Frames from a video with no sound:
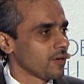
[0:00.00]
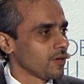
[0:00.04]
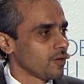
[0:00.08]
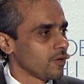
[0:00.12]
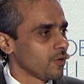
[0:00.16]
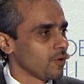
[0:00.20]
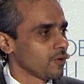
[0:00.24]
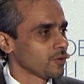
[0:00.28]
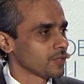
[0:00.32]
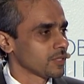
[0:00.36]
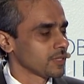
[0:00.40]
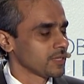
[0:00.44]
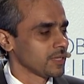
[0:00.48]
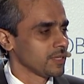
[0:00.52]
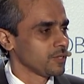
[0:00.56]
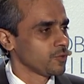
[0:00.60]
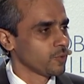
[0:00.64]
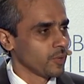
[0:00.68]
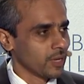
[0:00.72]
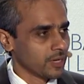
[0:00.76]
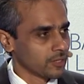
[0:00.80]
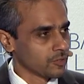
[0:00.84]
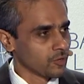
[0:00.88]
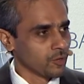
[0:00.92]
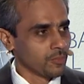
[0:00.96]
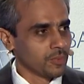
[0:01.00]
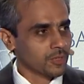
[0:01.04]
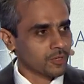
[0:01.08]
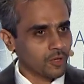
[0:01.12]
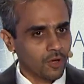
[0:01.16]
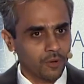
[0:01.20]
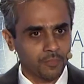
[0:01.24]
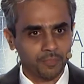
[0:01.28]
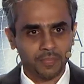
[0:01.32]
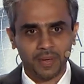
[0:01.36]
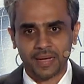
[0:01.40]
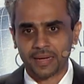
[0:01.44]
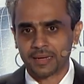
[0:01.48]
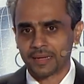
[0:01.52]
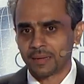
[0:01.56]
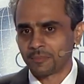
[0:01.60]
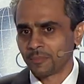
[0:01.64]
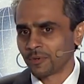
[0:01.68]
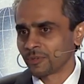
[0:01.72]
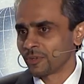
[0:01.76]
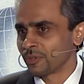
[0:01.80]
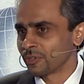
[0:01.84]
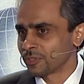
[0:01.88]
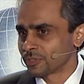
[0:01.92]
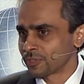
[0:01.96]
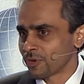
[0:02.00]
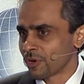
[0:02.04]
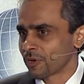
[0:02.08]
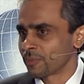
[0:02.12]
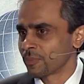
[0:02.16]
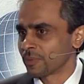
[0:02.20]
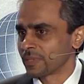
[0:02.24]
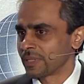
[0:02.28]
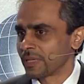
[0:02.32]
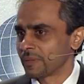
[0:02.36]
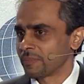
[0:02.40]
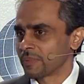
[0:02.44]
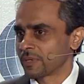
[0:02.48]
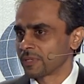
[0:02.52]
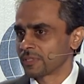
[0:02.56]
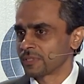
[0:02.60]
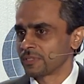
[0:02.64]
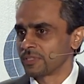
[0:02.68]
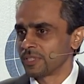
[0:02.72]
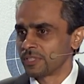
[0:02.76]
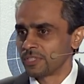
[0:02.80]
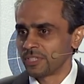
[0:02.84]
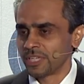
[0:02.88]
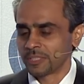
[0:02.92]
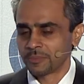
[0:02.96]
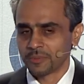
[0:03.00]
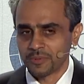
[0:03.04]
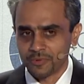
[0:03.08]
or the UN Global Compact. I'm not going to talk about that because Digi has been